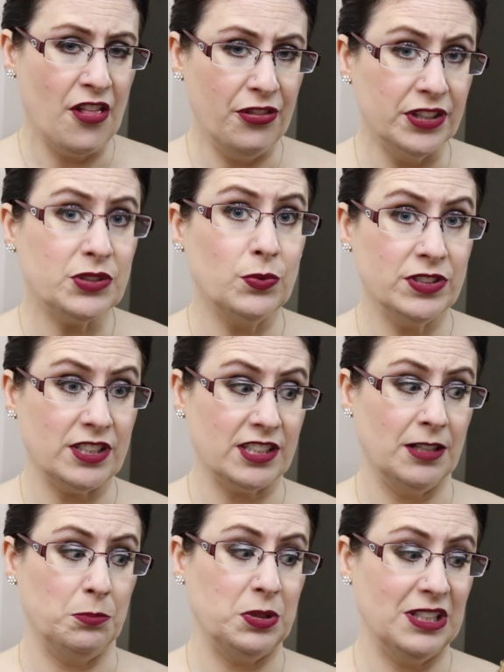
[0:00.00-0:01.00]
This one's a
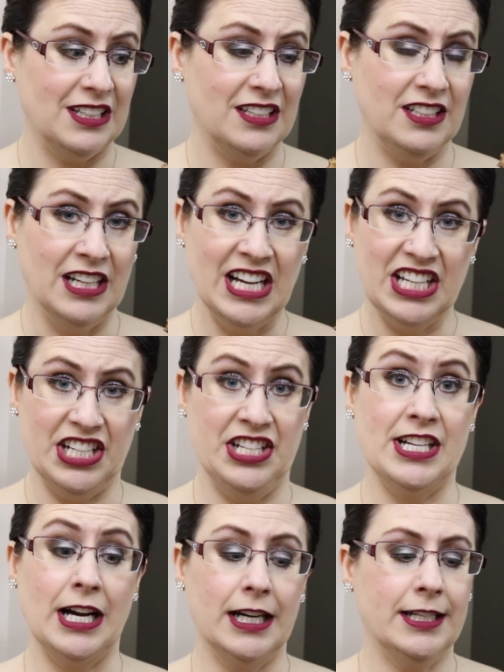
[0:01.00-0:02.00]
complete
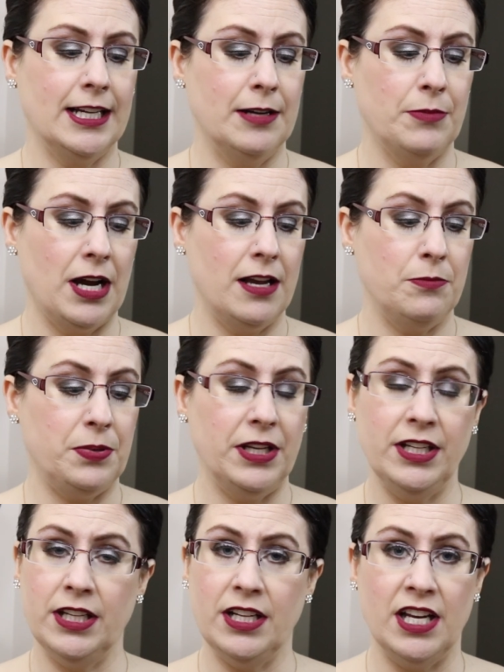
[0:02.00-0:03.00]
dud in my
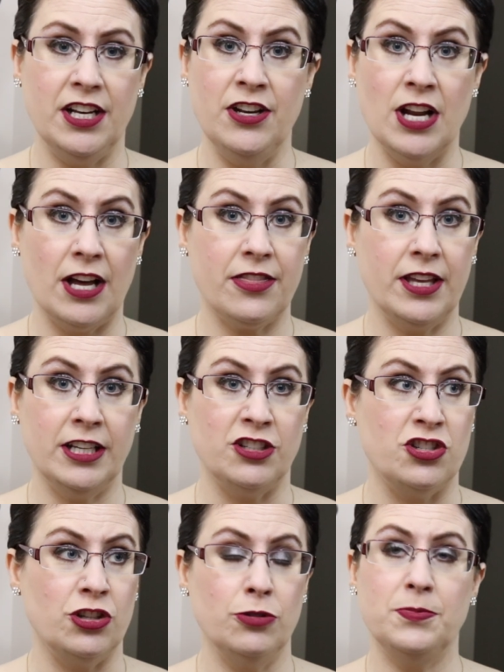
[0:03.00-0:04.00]
opinion, and
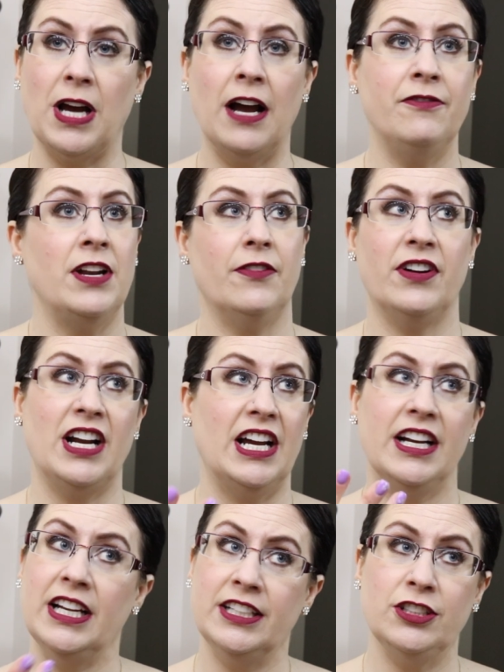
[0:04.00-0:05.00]
nothing duped. I've never
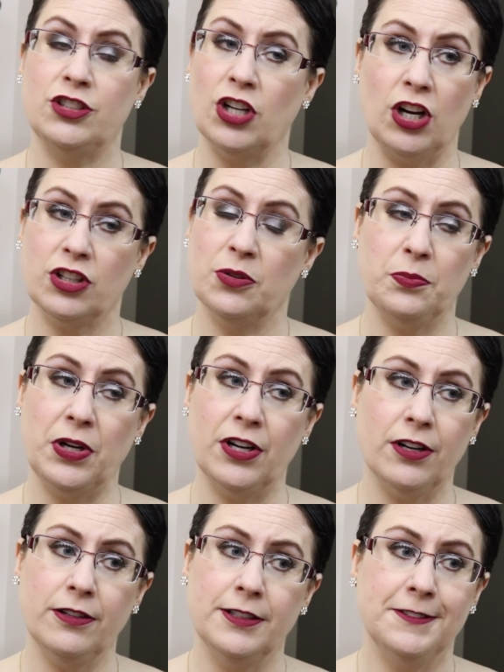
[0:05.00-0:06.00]
had any chocolate
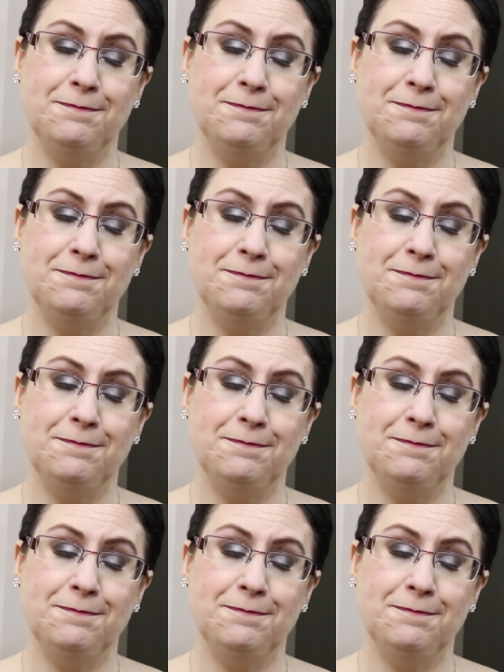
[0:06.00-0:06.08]
bar